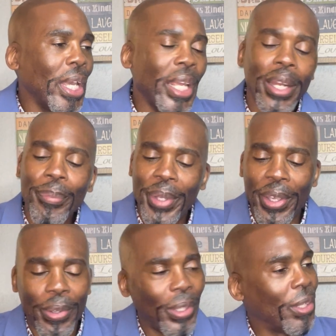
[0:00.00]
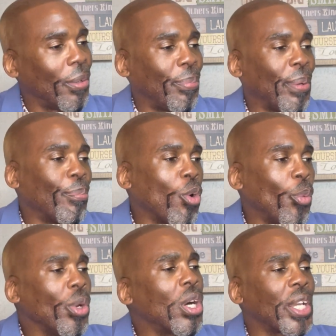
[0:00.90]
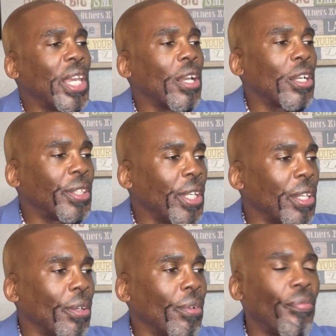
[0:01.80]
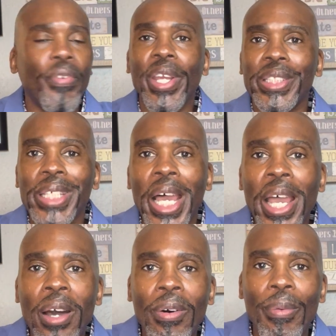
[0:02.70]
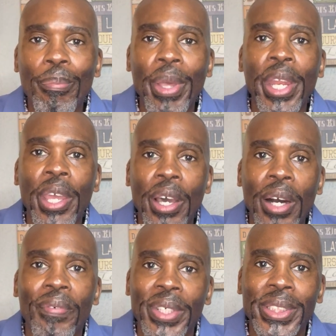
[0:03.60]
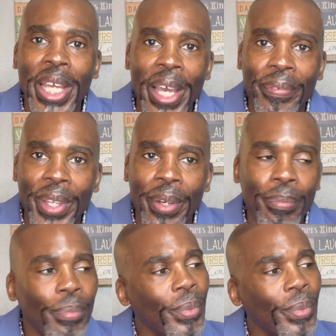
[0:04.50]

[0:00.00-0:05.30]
And him give you a little bit more. We're going to continue. Friends, how many of us have them?